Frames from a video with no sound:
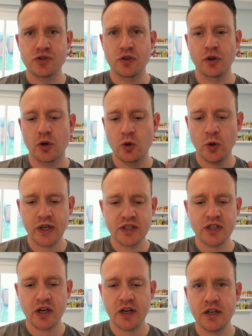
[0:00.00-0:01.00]
done a quick
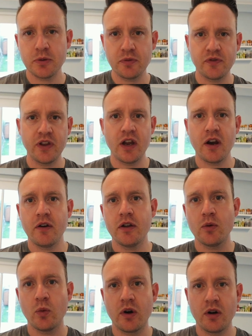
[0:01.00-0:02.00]
tidy up of the
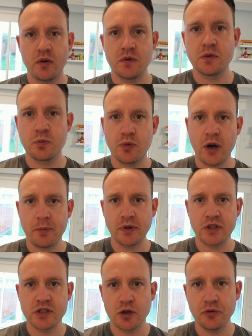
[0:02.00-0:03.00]
area where I was prepping
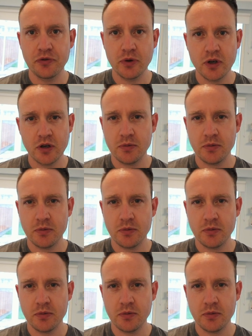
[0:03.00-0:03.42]
the tofu here,